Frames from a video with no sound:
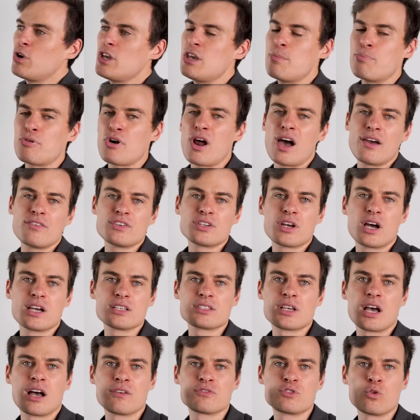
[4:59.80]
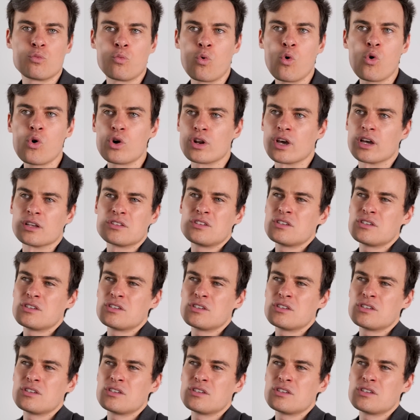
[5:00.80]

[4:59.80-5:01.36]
What do you privatize after water?